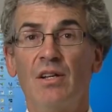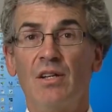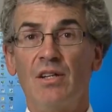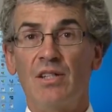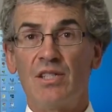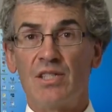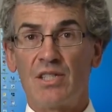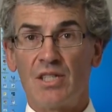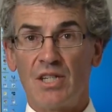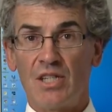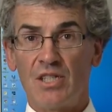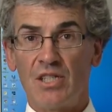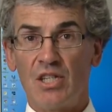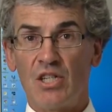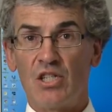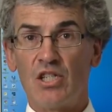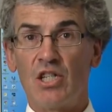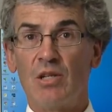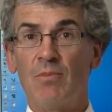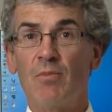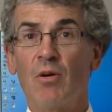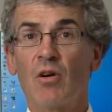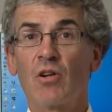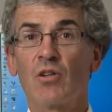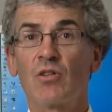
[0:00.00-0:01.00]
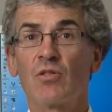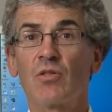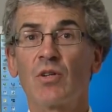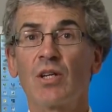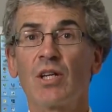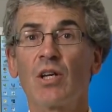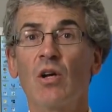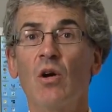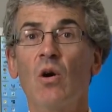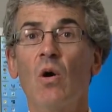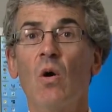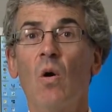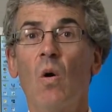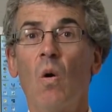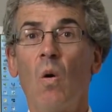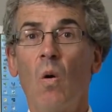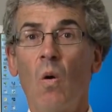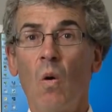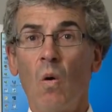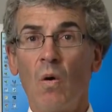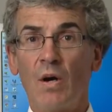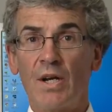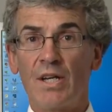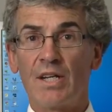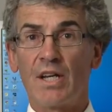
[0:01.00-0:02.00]
CTG monitoring
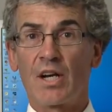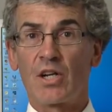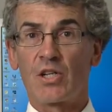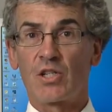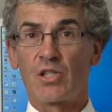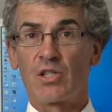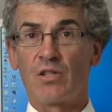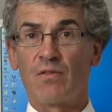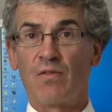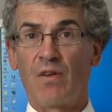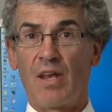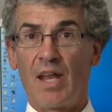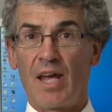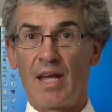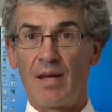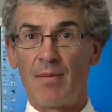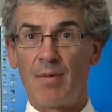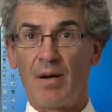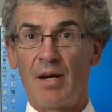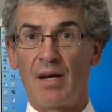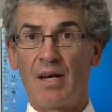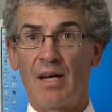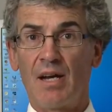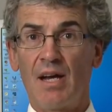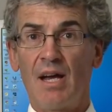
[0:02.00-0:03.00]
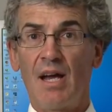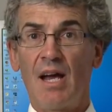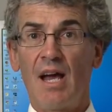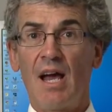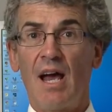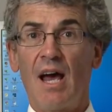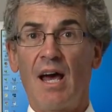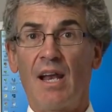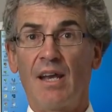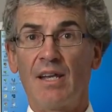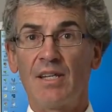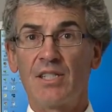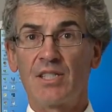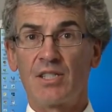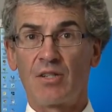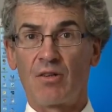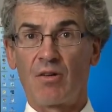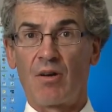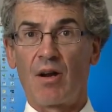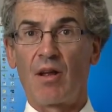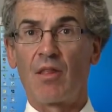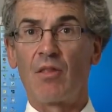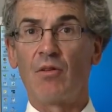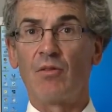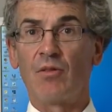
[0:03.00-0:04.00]
or induction of labour unless there
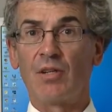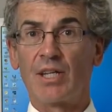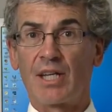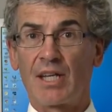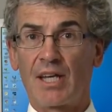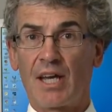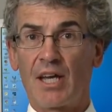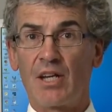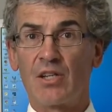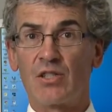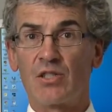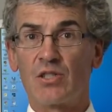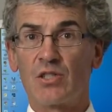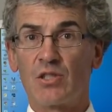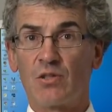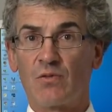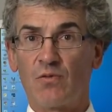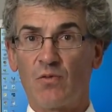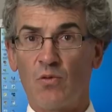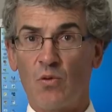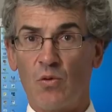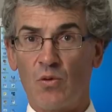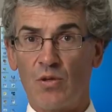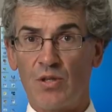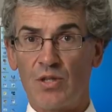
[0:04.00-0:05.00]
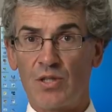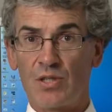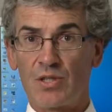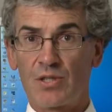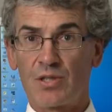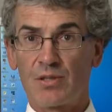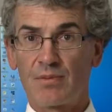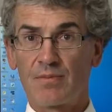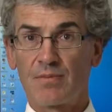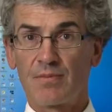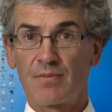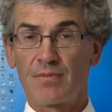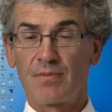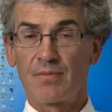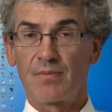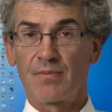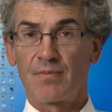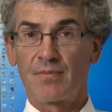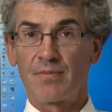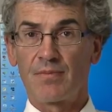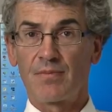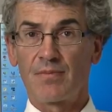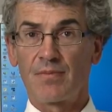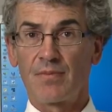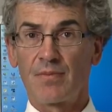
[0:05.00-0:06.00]
are other indications for this.
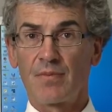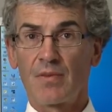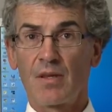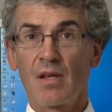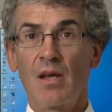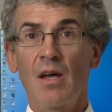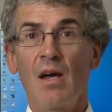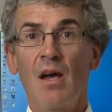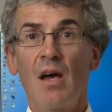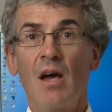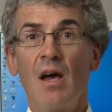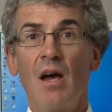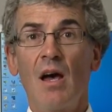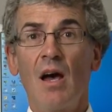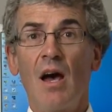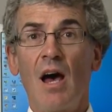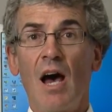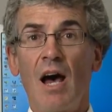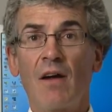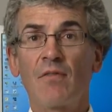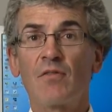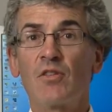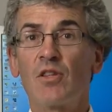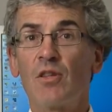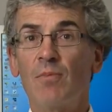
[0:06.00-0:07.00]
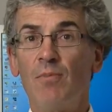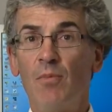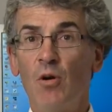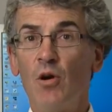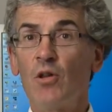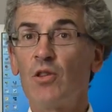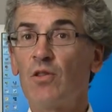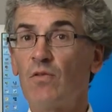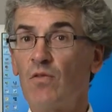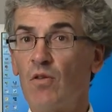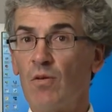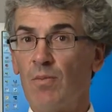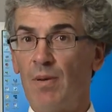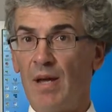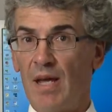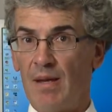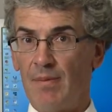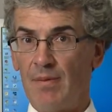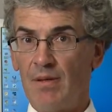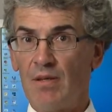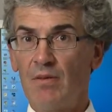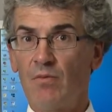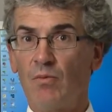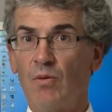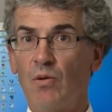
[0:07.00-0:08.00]
After the birth of your
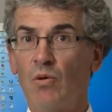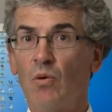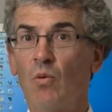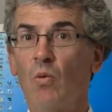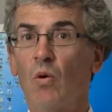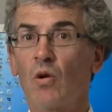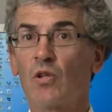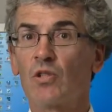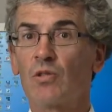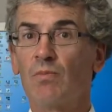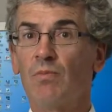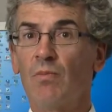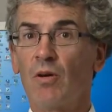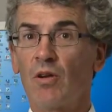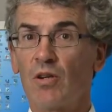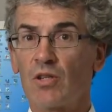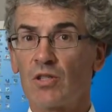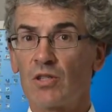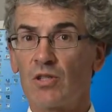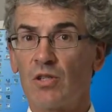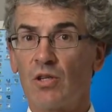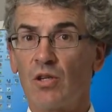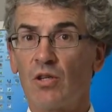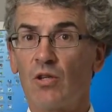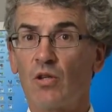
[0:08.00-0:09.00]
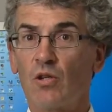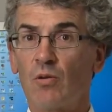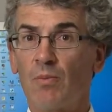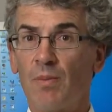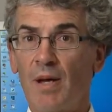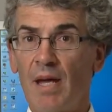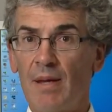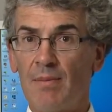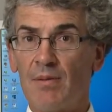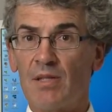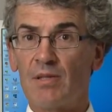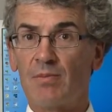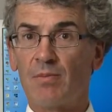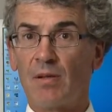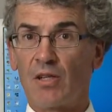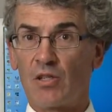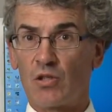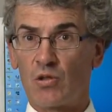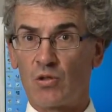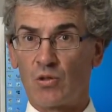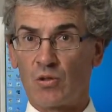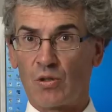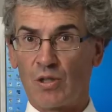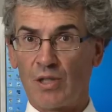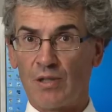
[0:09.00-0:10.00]
baby, we will want to monitor your baby's blood
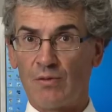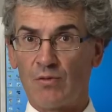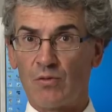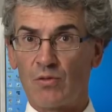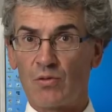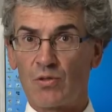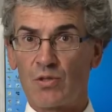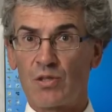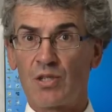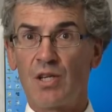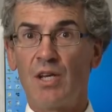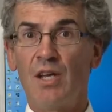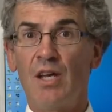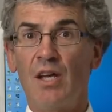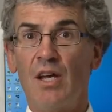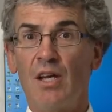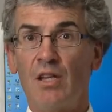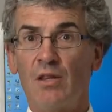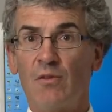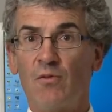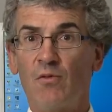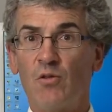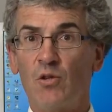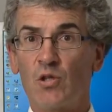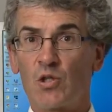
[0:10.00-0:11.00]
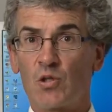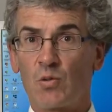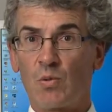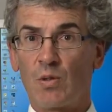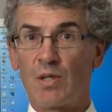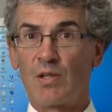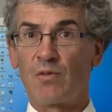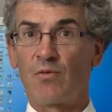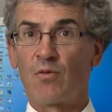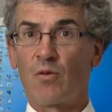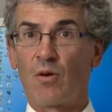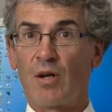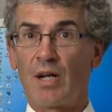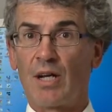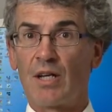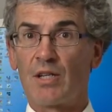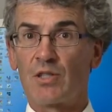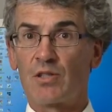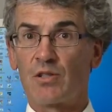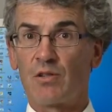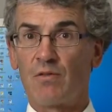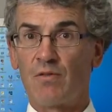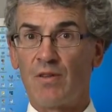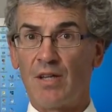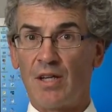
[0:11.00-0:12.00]
sugar levels in the first 24
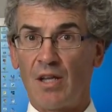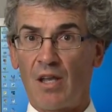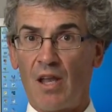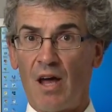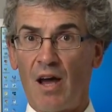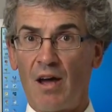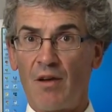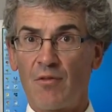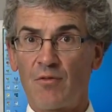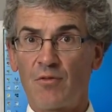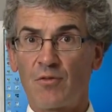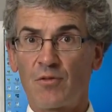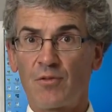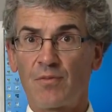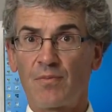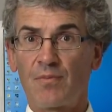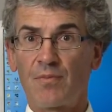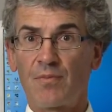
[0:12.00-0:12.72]
hours of their life.